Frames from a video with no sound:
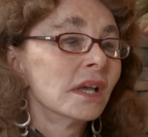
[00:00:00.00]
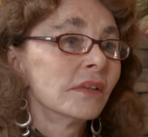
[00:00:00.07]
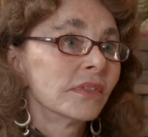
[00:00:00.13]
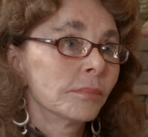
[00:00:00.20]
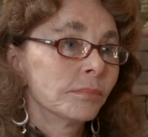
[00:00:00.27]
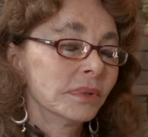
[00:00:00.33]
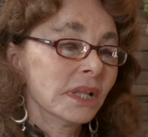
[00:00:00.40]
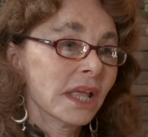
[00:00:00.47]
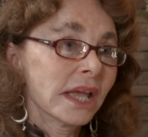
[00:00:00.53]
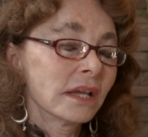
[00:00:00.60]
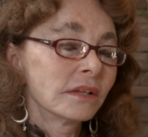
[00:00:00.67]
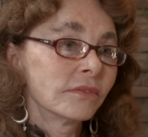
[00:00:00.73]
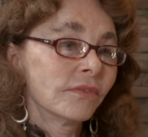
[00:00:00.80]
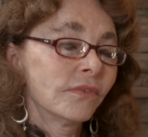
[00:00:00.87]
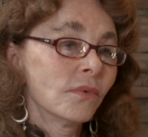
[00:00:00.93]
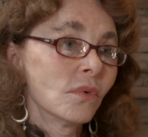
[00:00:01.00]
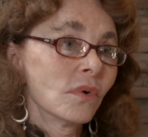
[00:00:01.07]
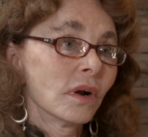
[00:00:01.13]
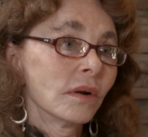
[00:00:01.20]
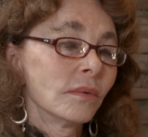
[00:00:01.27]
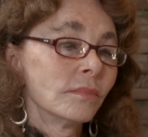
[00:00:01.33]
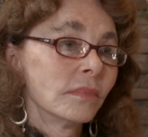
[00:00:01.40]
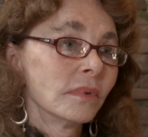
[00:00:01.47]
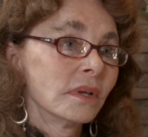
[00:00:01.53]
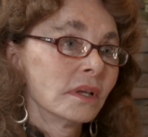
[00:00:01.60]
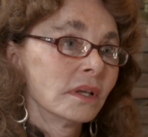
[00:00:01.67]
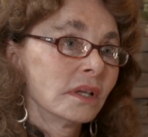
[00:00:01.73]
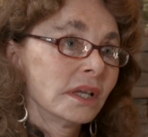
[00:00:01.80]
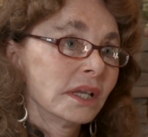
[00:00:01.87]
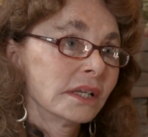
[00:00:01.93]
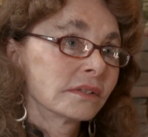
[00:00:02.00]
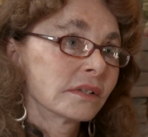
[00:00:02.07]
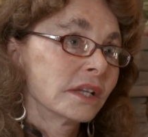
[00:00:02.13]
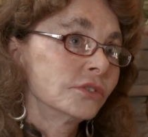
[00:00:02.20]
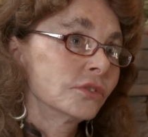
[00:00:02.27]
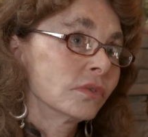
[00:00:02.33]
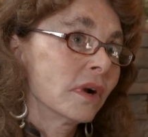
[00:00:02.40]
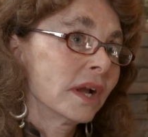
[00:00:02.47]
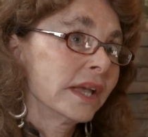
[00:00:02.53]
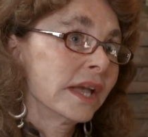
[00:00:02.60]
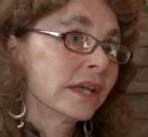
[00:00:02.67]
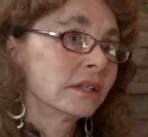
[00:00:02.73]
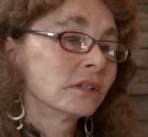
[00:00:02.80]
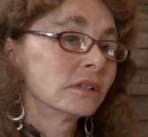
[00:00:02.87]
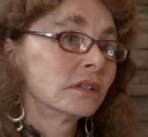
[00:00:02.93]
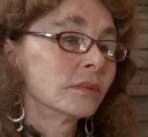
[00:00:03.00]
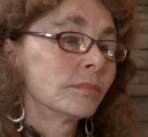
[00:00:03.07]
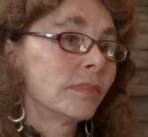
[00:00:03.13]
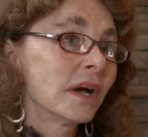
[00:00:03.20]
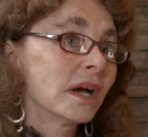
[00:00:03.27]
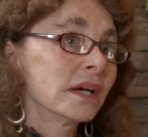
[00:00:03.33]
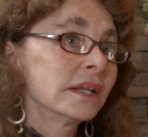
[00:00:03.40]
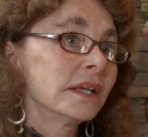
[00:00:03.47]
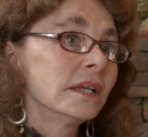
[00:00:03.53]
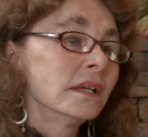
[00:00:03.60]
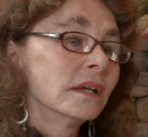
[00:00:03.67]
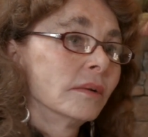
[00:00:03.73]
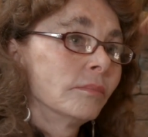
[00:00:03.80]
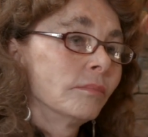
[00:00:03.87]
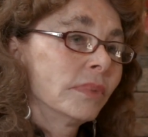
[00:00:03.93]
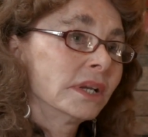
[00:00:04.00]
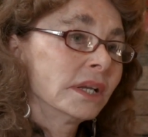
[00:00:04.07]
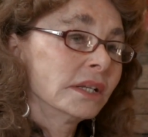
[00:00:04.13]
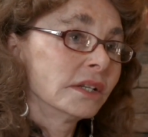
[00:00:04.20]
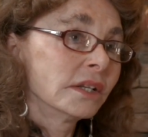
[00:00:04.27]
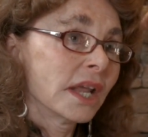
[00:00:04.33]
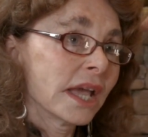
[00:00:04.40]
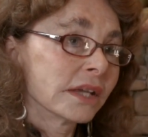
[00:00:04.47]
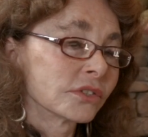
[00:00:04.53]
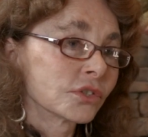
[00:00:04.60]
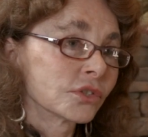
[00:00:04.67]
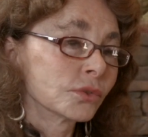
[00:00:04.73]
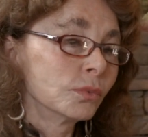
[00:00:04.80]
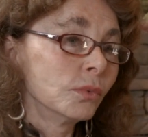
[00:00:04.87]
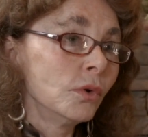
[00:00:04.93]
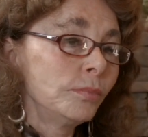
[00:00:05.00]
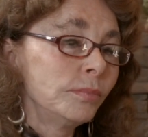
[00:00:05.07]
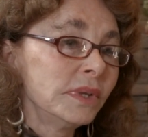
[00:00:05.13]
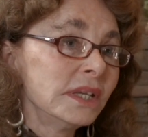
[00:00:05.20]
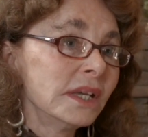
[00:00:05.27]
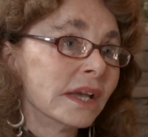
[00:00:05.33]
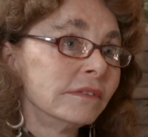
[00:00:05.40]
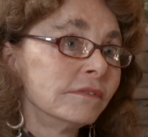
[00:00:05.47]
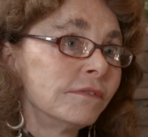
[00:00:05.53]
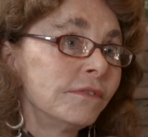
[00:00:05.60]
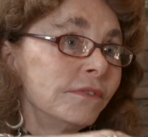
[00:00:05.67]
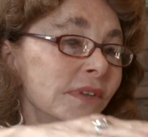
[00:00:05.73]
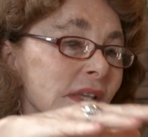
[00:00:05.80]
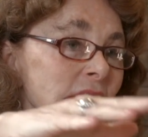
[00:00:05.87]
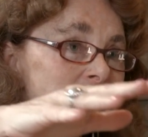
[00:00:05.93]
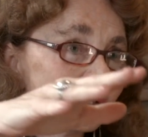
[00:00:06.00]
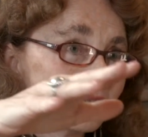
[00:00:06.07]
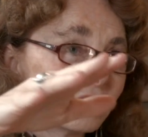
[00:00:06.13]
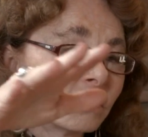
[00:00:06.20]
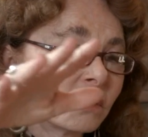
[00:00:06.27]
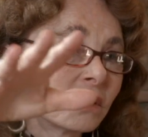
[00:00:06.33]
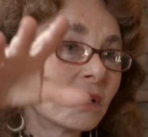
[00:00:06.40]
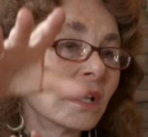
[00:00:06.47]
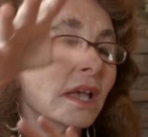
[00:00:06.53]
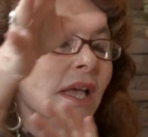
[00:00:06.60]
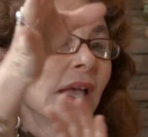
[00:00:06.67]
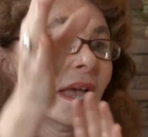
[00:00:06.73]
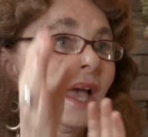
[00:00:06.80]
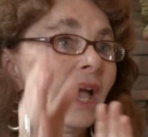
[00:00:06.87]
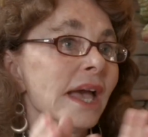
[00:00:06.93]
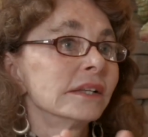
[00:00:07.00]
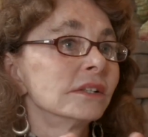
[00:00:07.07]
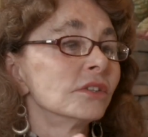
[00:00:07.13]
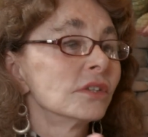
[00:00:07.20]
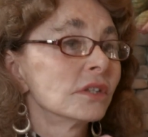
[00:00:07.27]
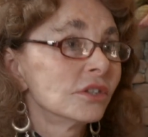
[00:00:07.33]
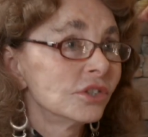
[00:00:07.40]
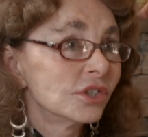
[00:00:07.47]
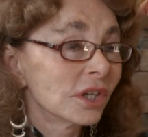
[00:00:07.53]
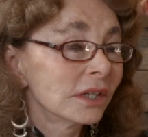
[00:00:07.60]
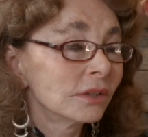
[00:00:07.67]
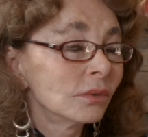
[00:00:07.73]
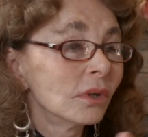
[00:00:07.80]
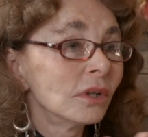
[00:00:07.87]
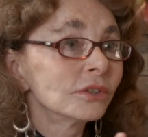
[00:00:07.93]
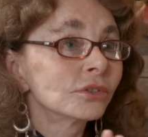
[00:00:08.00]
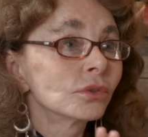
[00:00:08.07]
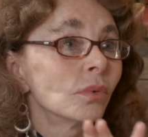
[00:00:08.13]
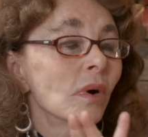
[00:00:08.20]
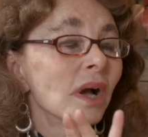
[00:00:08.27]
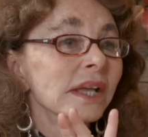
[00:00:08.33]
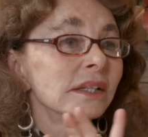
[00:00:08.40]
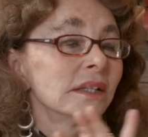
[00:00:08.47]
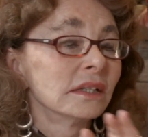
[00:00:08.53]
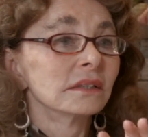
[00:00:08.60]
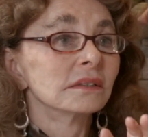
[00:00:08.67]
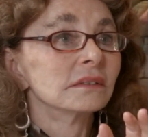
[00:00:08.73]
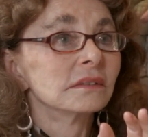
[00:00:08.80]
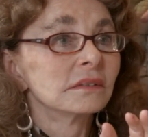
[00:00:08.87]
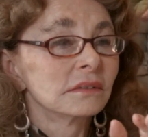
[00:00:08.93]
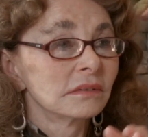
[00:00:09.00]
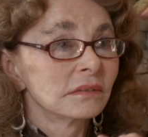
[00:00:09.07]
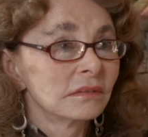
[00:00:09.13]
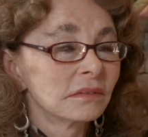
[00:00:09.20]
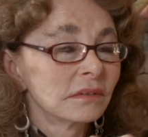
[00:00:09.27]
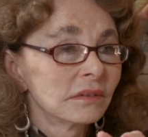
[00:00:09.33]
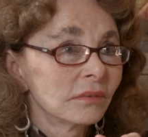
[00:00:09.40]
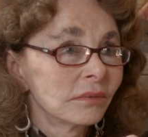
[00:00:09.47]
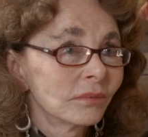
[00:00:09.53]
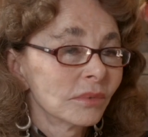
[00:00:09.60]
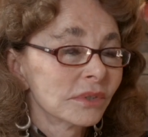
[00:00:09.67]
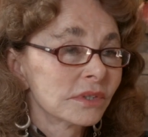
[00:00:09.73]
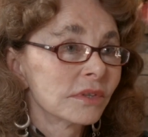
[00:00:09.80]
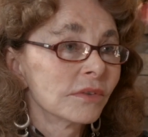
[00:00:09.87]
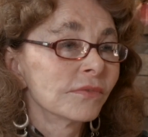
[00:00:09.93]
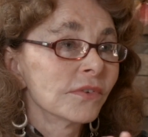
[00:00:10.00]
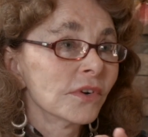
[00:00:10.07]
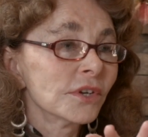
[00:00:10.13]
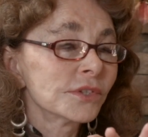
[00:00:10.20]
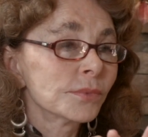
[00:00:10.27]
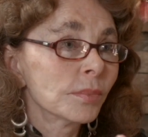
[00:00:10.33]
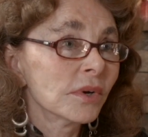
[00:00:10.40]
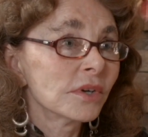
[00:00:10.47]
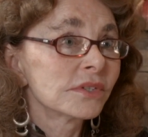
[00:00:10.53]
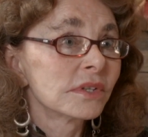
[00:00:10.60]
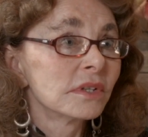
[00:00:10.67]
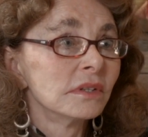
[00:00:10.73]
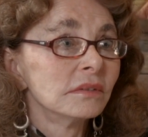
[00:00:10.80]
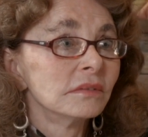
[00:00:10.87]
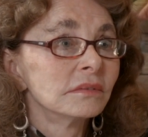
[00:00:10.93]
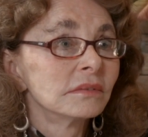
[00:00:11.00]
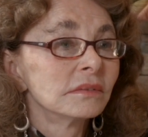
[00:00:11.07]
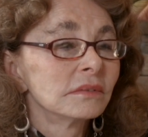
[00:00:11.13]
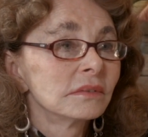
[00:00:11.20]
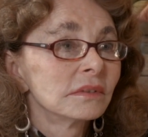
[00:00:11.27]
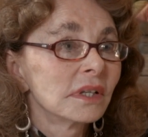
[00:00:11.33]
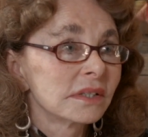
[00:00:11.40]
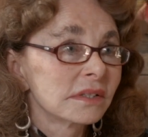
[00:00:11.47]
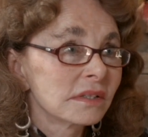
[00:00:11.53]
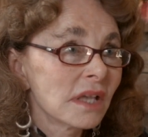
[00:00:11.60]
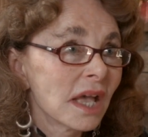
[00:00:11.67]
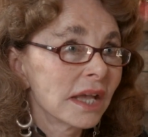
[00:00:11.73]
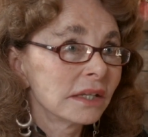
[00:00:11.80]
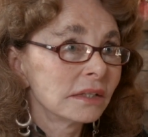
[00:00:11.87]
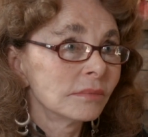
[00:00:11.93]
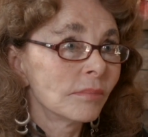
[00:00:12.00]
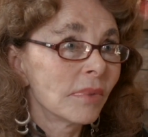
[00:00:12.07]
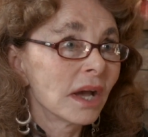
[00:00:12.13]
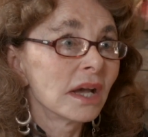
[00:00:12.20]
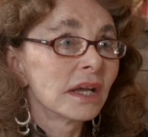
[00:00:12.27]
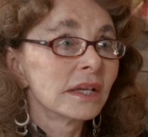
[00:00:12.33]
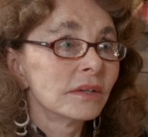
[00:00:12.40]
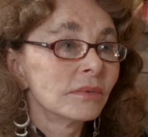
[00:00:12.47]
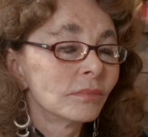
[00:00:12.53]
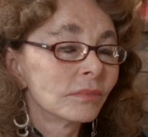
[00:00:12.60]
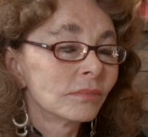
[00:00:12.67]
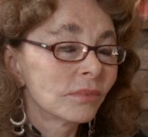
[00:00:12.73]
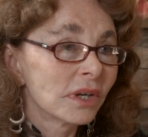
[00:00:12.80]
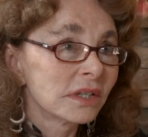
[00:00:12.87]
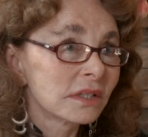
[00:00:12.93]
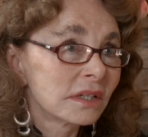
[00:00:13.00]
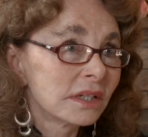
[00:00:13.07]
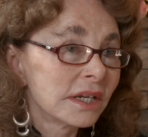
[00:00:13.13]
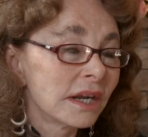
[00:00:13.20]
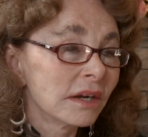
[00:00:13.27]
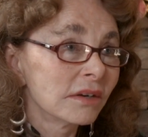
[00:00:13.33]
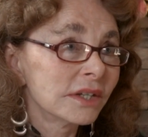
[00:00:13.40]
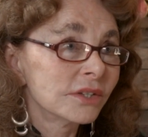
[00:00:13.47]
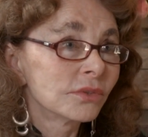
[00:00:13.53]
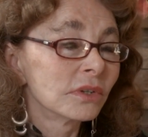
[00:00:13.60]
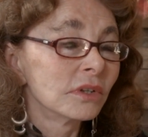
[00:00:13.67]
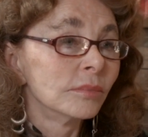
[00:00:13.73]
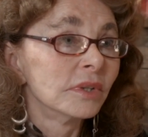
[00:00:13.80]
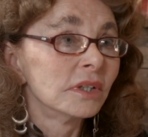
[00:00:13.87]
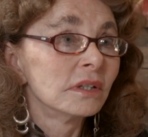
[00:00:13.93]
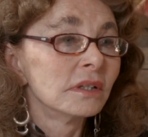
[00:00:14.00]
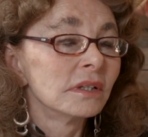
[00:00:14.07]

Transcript: The plan form is a triangular body, but it has swoopy and fins, and General Twining was the first person assigned by President Harry Truman